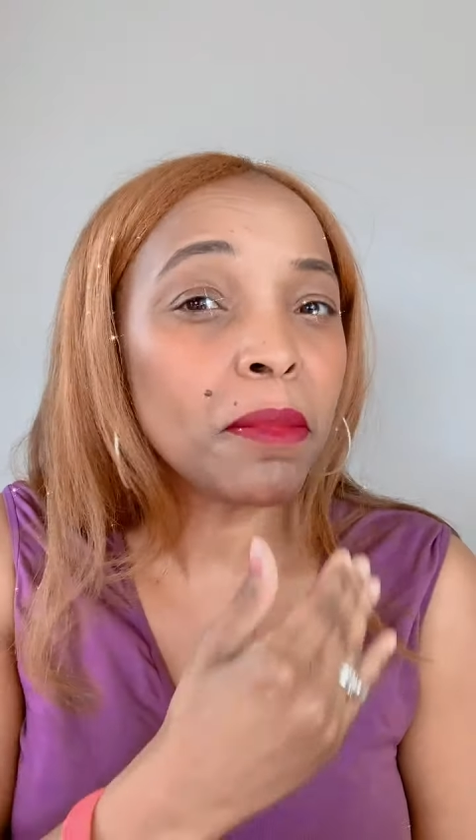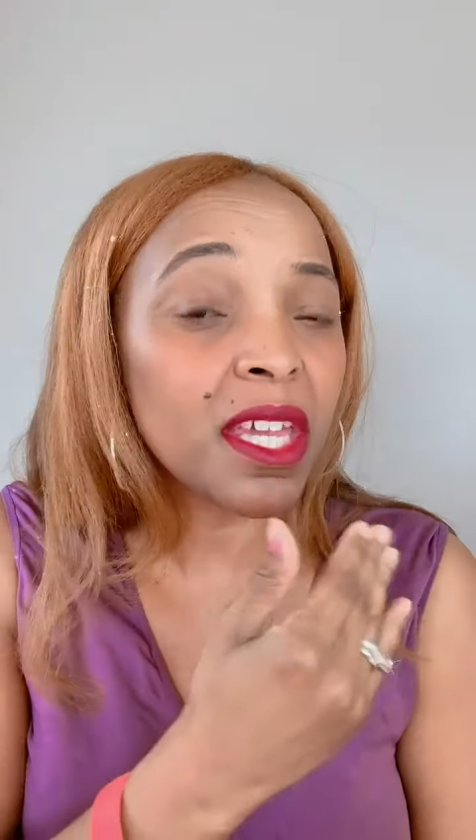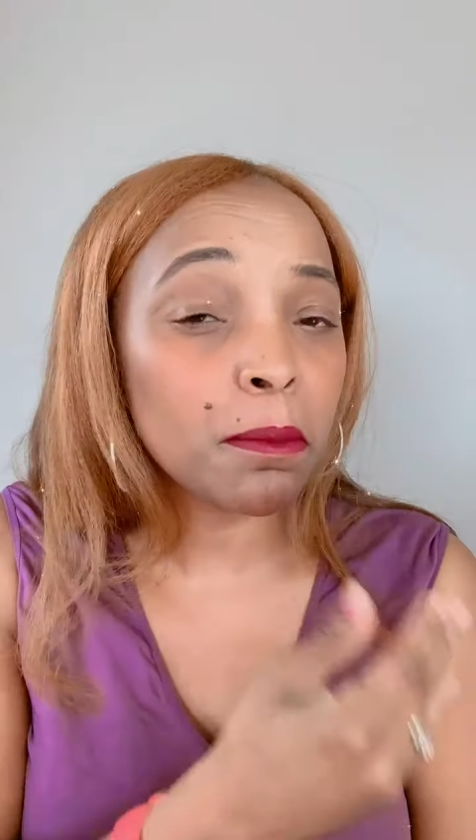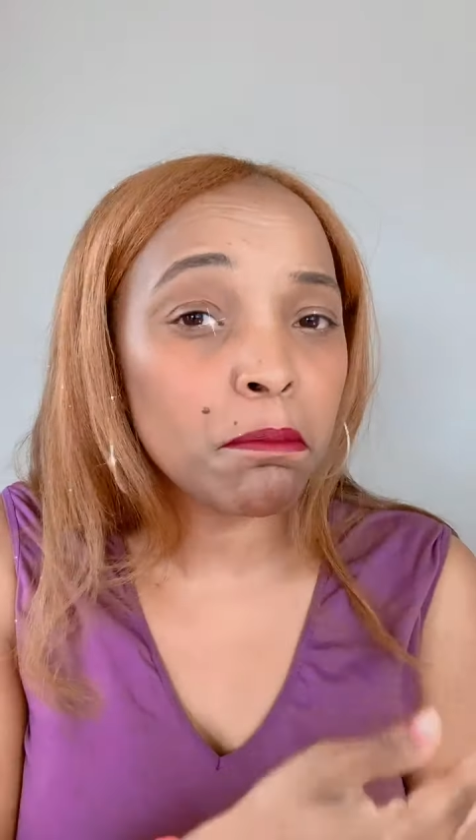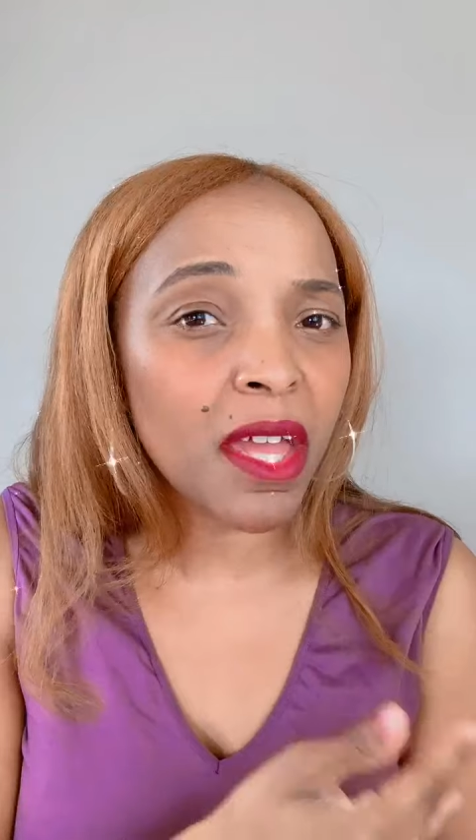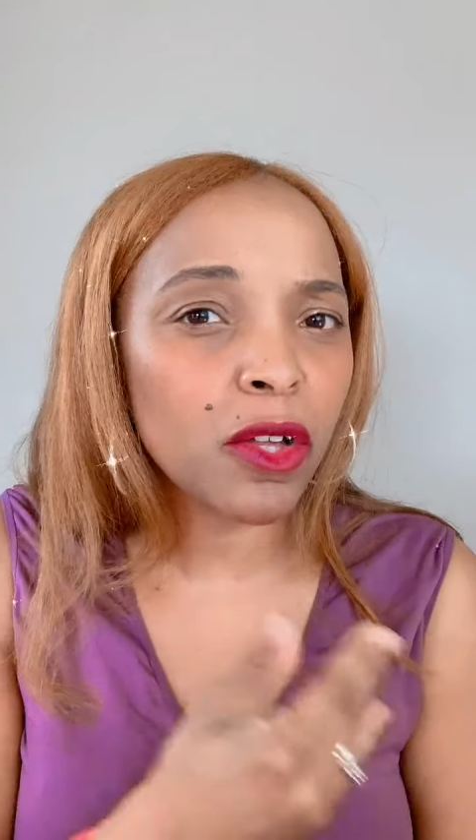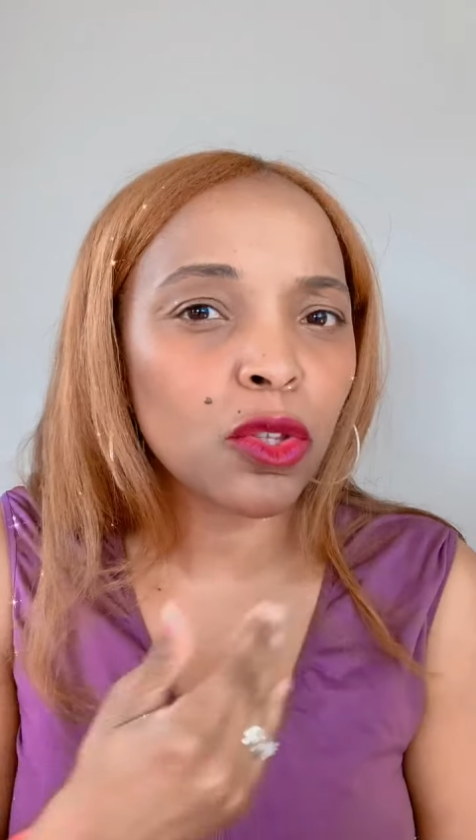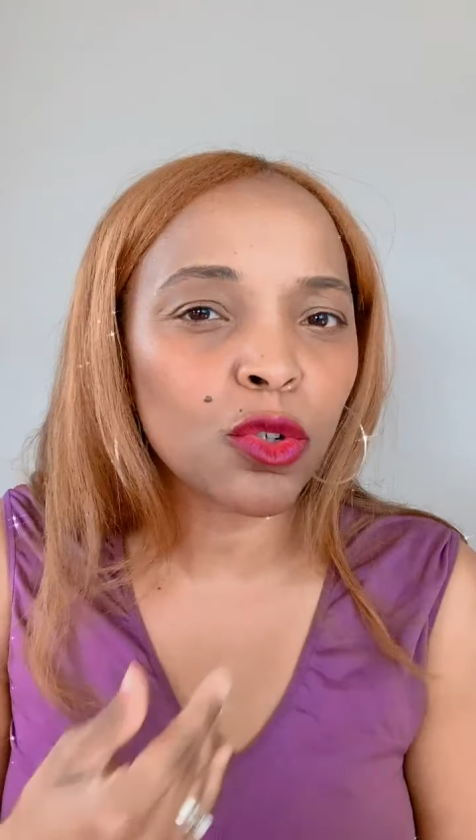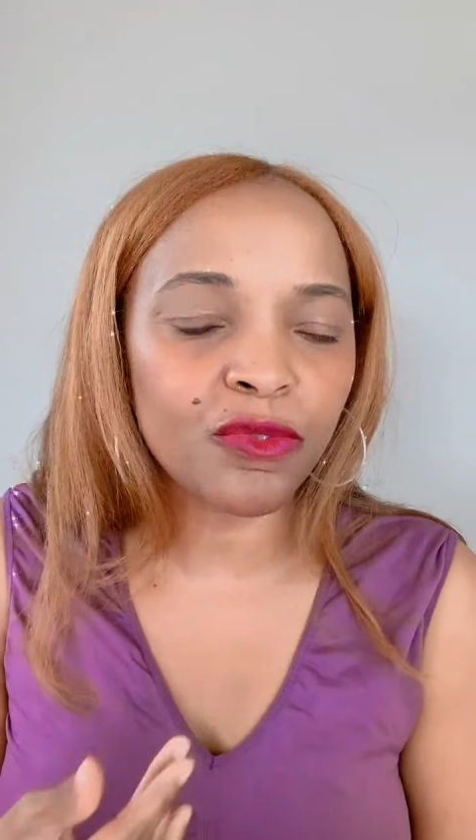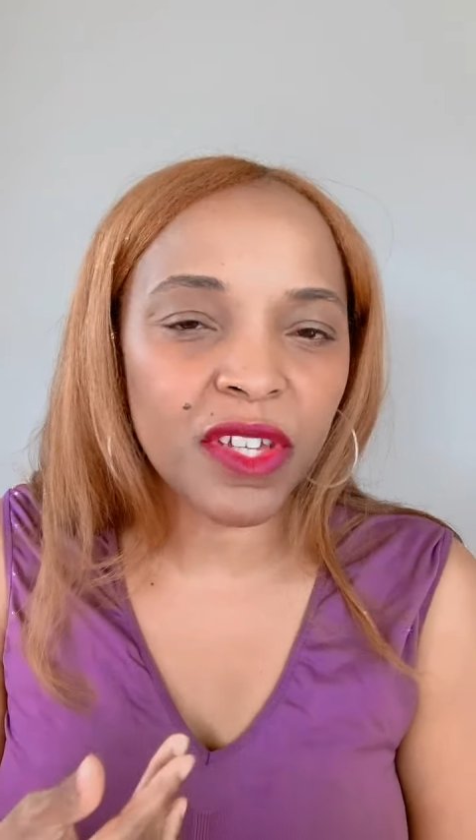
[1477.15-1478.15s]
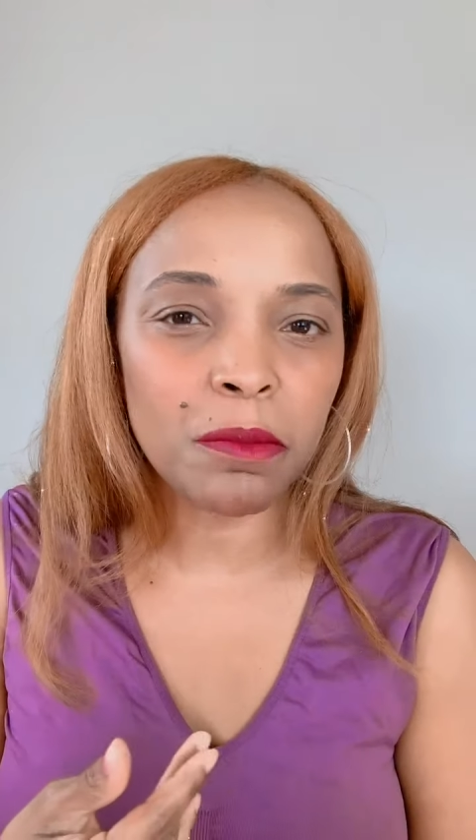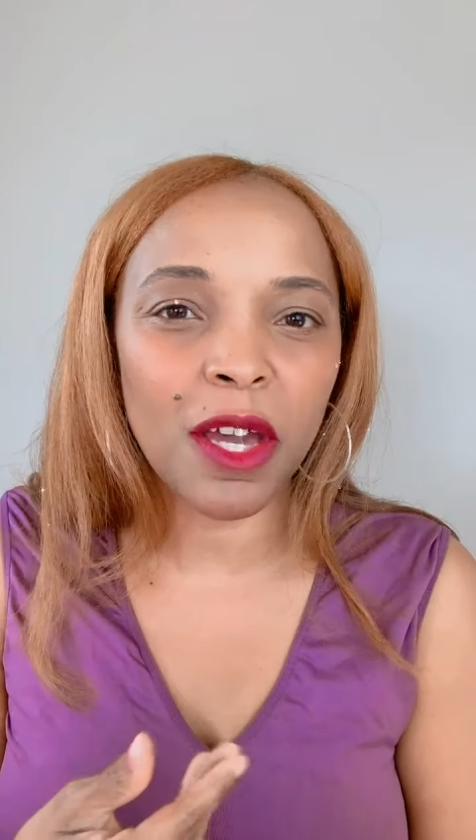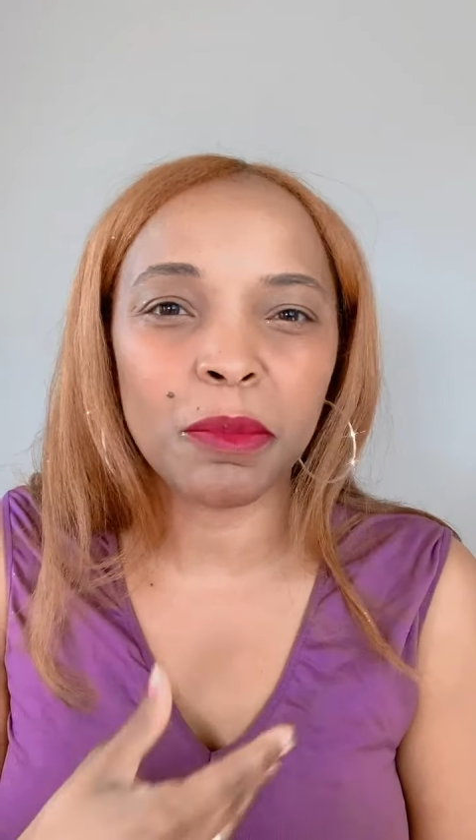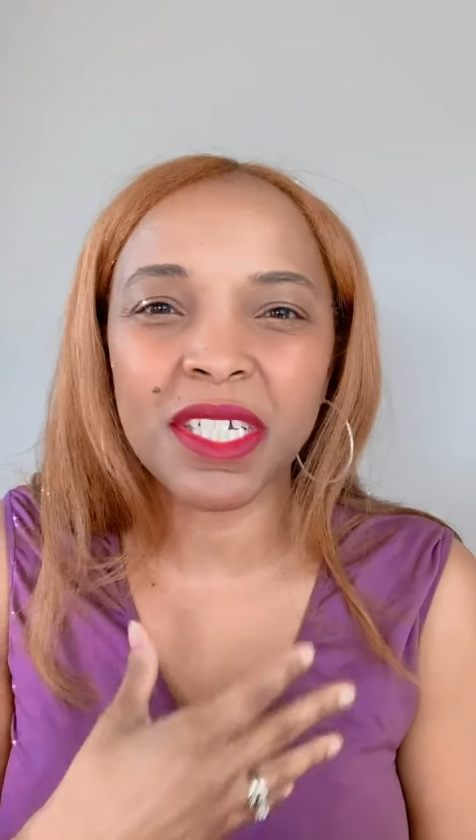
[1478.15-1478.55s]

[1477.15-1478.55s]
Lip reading: be it male or female,